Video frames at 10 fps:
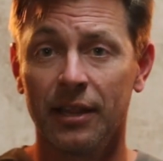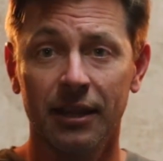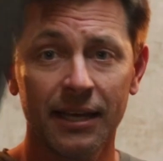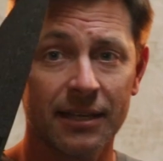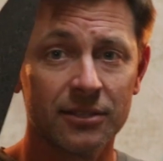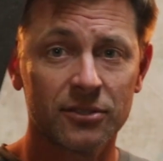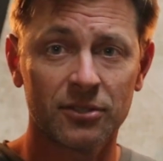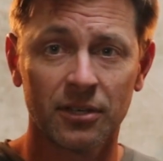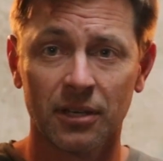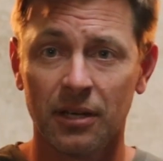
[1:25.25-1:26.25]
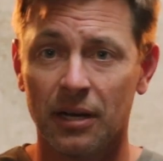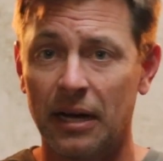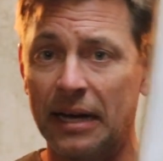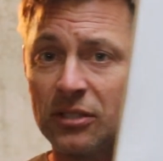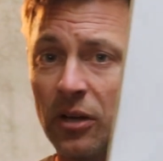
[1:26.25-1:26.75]
this,
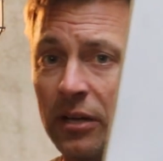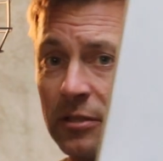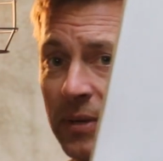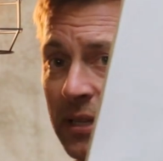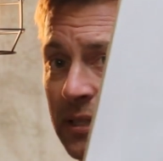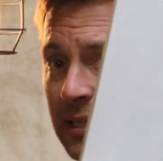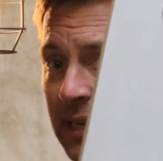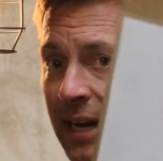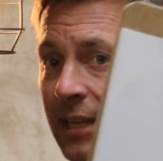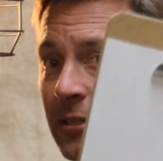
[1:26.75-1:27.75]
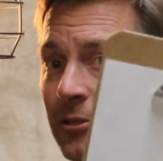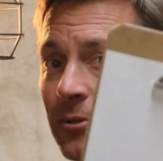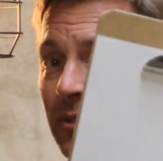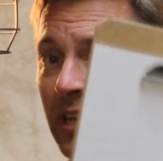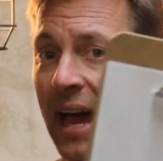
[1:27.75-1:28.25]
I talked about the guy that
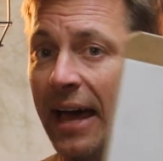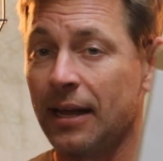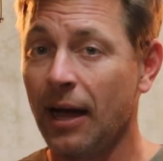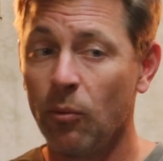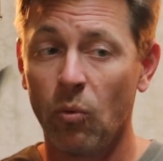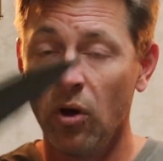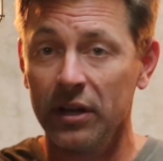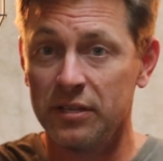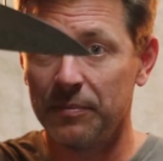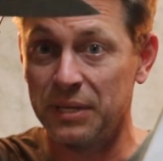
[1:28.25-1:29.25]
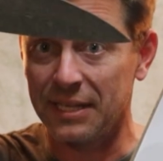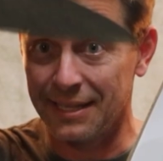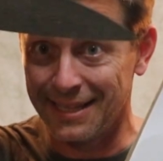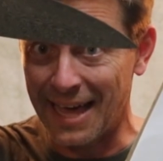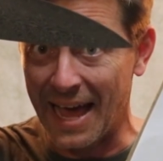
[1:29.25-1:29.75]
used that. I wanted to
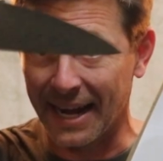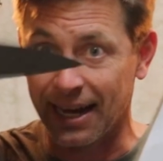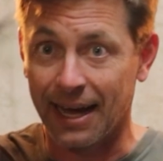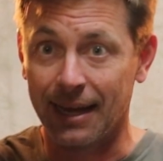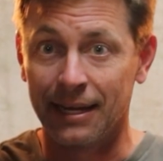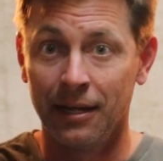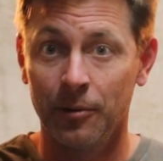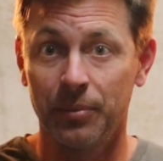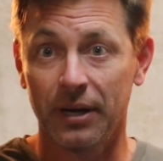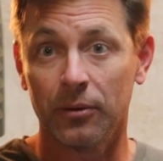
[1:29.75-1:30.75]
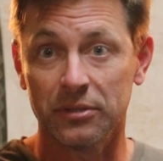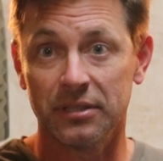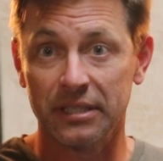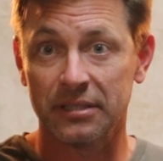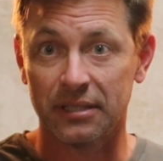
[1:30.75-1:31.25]
be that guy, but I
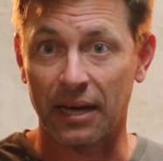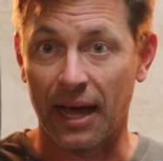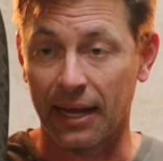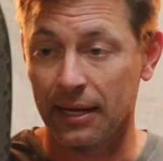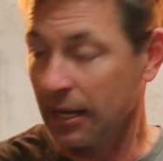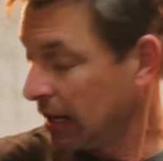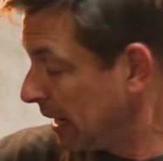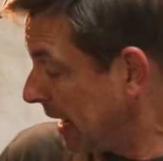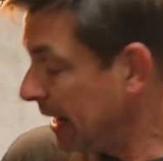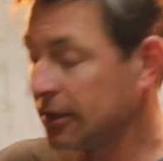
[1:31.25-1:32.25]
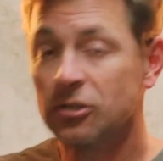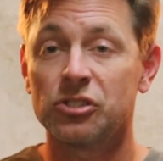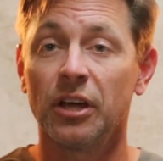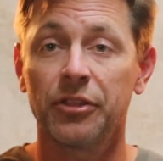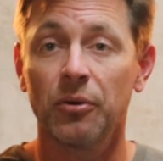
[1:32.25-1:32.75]
was this guy. And
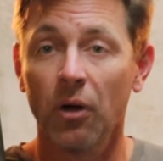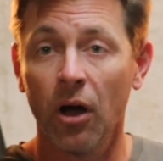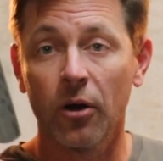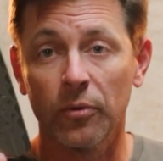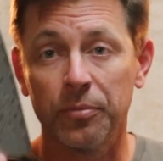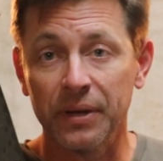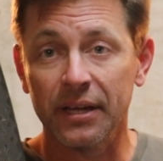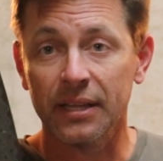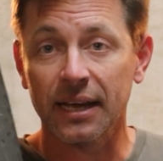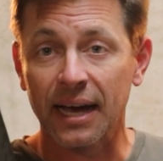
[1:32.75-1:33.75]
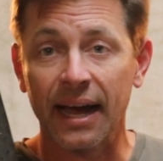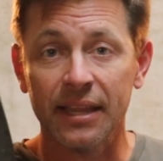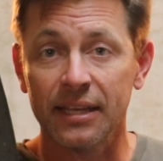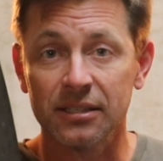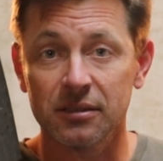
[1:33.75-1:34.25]
there's nothing wrong with being the
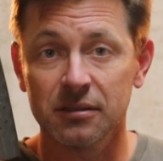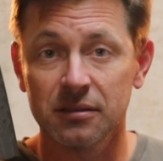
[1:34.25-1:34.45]
guy that